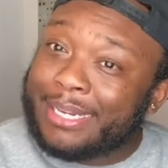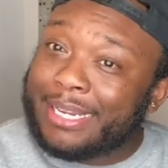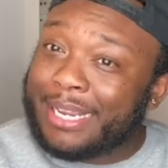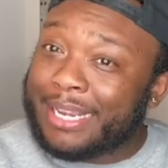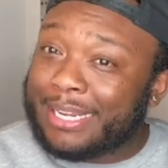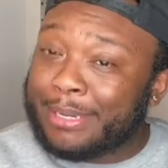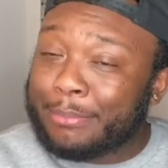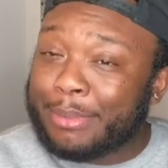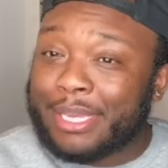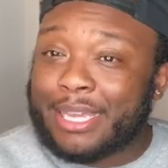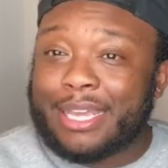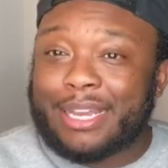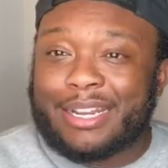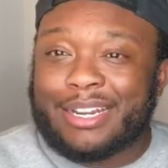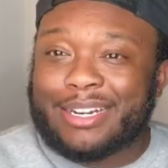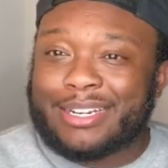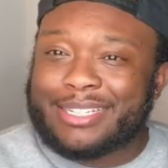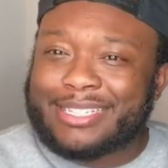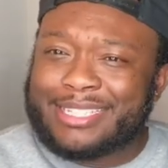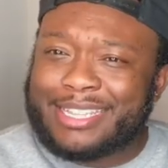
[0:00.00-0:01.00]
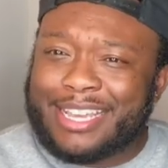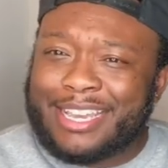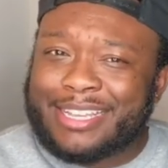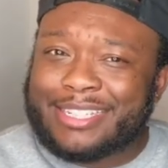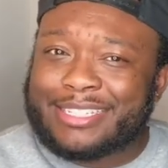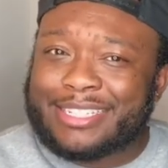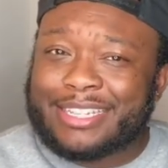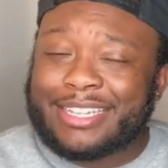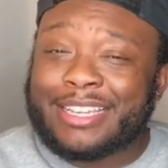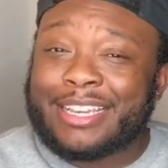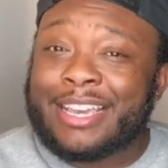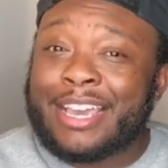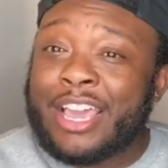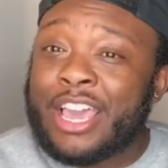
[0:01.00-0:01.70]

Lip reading: in the beginning of the season,